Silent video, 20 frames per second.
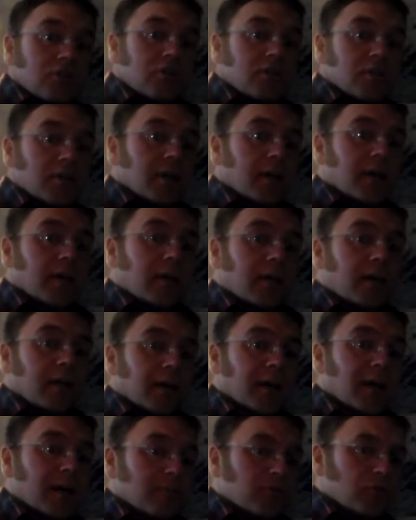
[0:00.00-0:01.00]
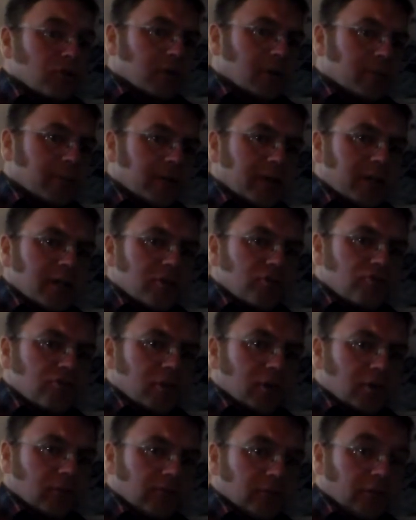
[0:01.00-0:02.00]
Today I'm talking about the
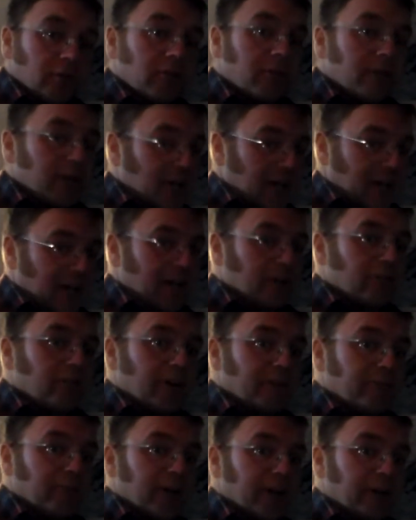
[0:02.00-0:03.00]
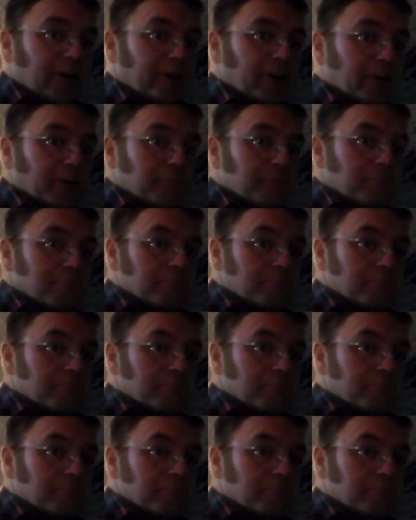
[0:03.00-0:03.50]
history of the aircraft carrier.